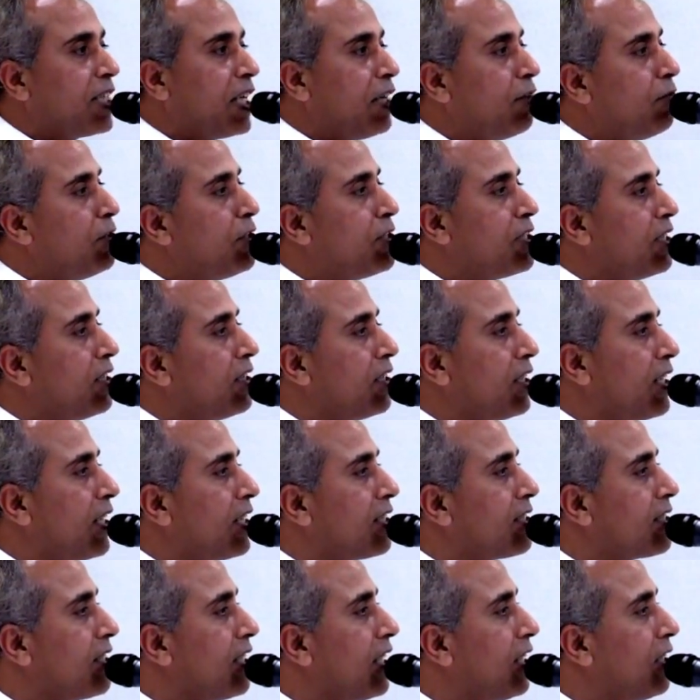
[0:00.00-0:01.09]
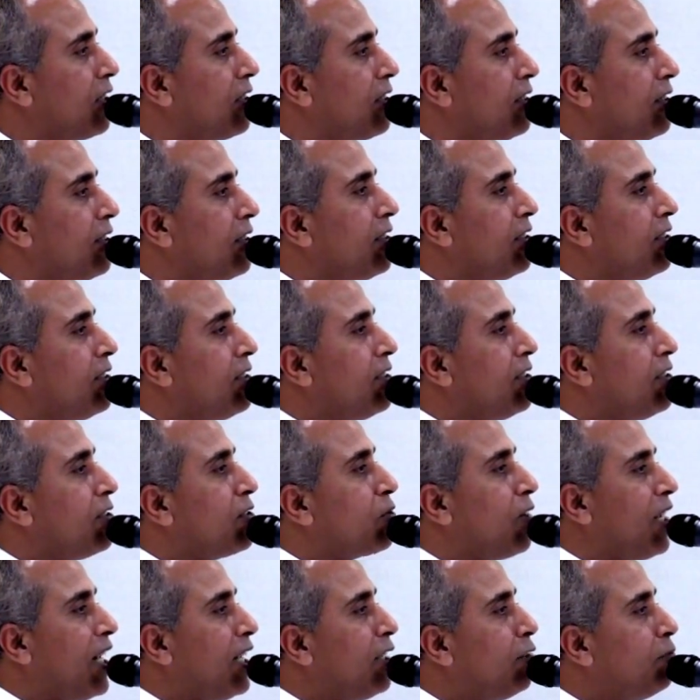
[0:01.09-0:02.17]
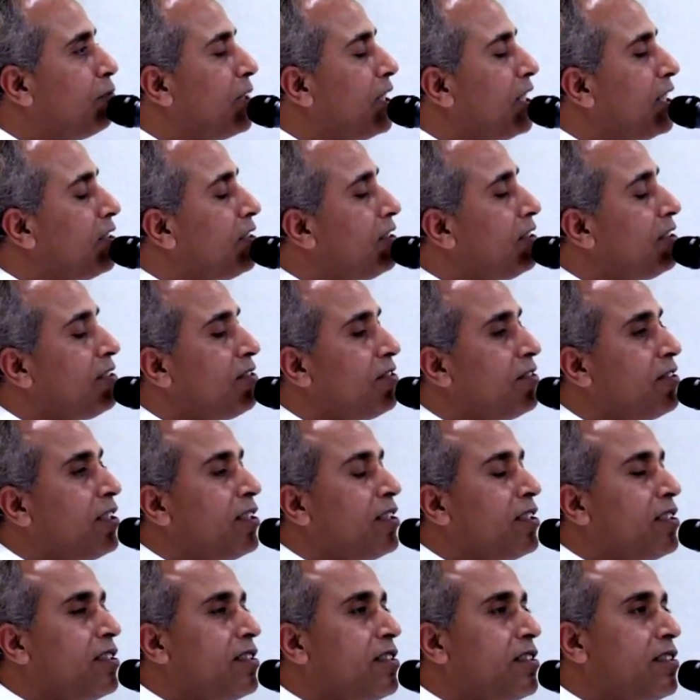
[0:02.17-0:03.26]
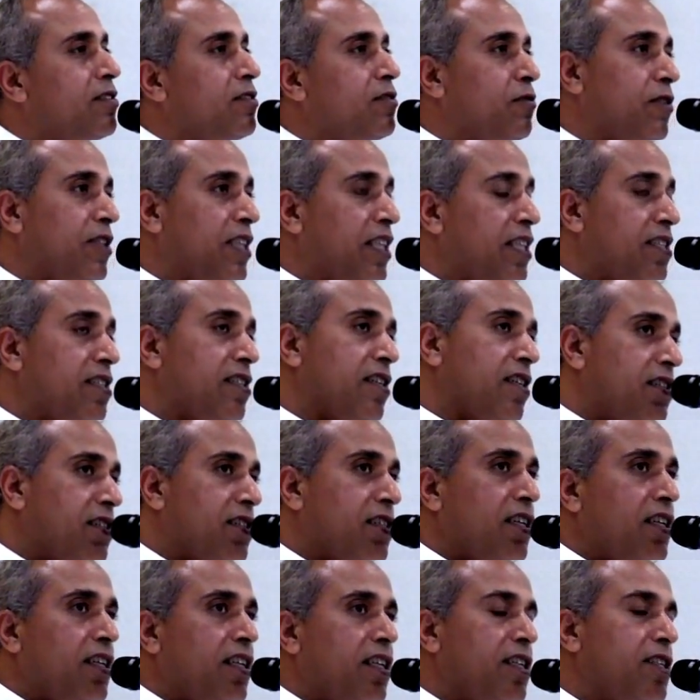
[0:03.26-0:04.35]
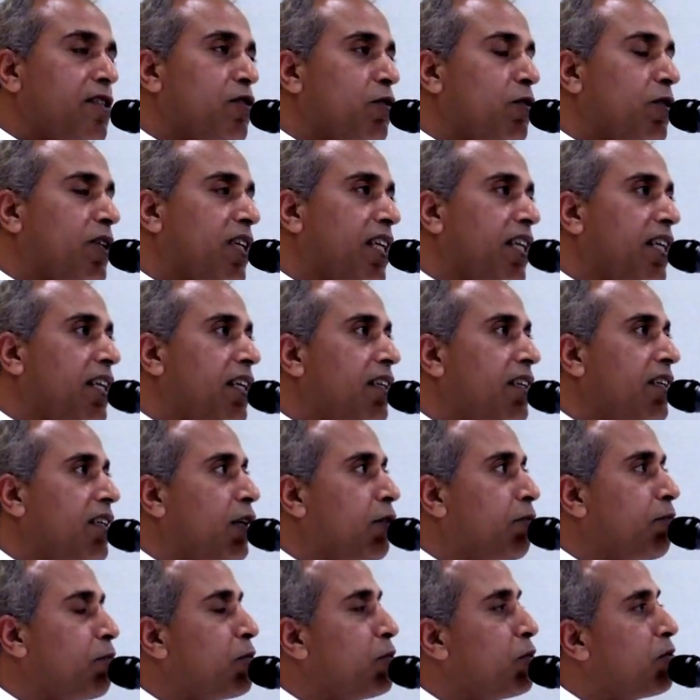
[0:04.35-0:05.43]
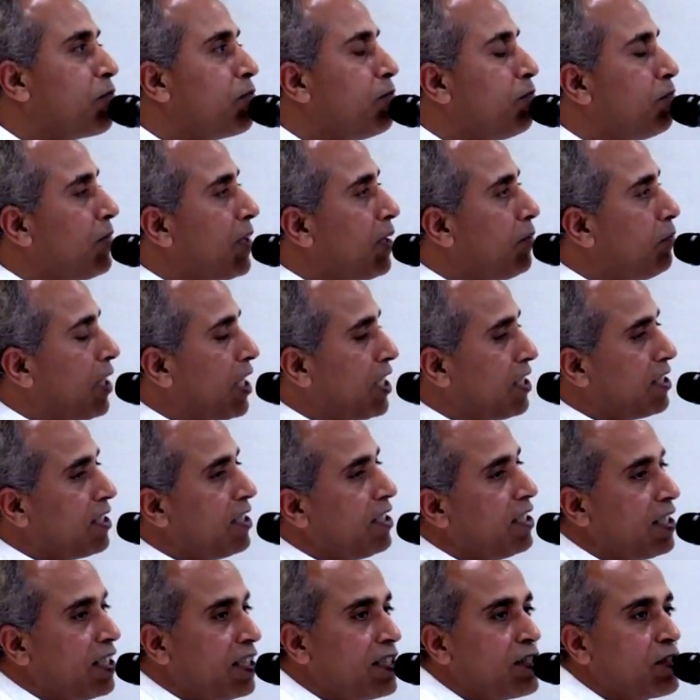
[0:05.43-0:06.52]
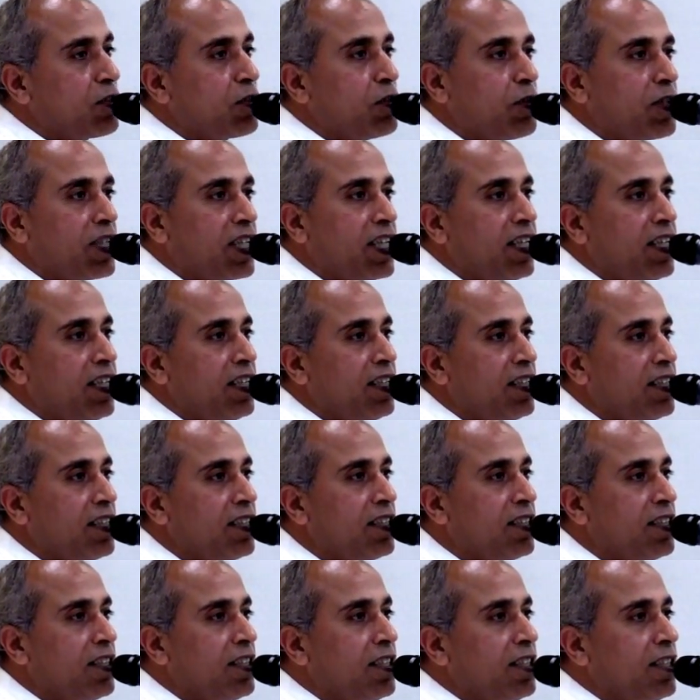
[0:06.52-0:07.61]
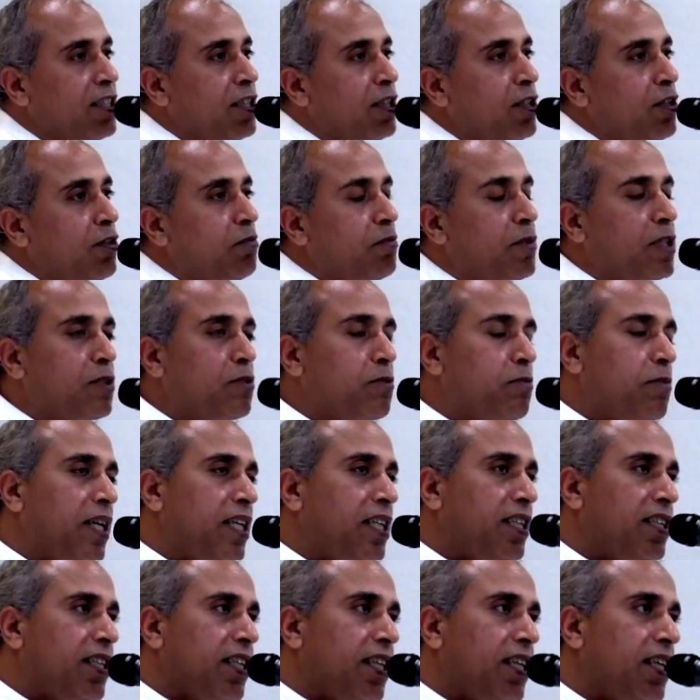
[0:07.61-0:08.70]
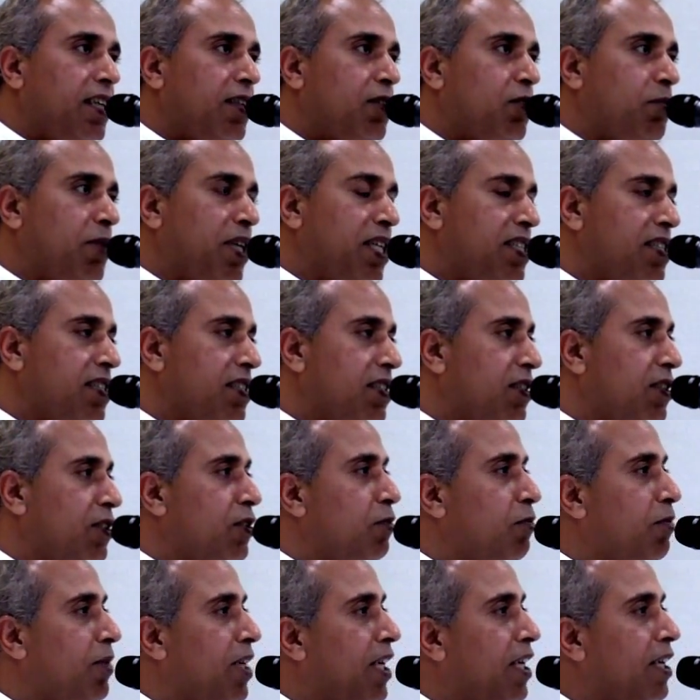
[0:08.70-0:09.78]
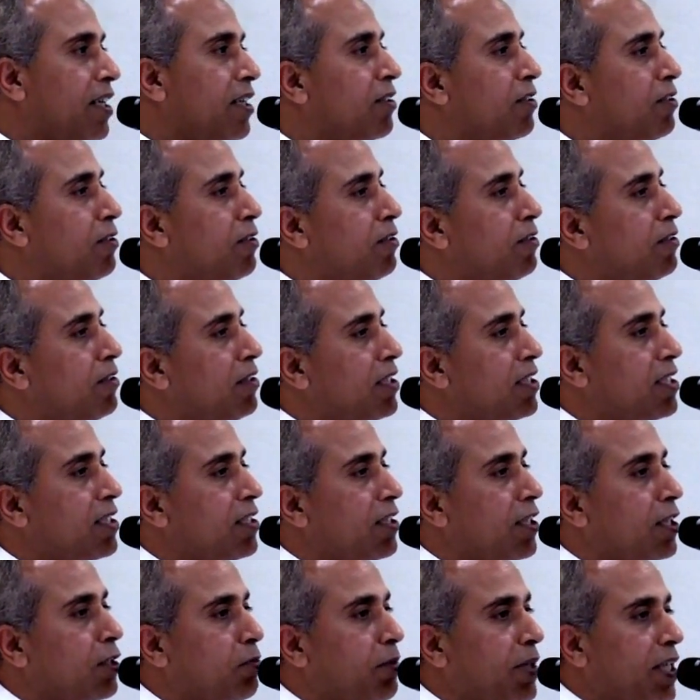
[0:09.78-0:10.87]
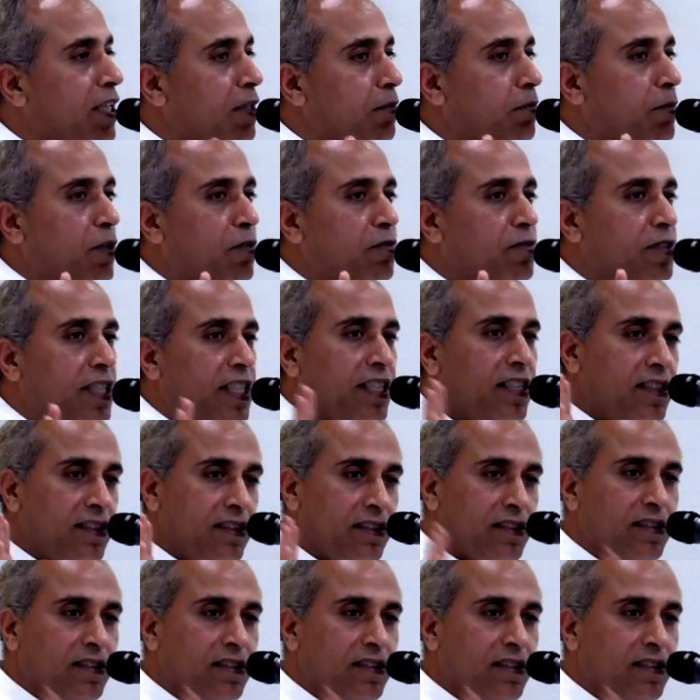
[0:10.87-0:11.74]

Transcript: I will see in the next life. So I am here for in satsang, it's okay, up to bhajan, it's okay, but to meditate, to master your mind, no, this is not my cup of tea.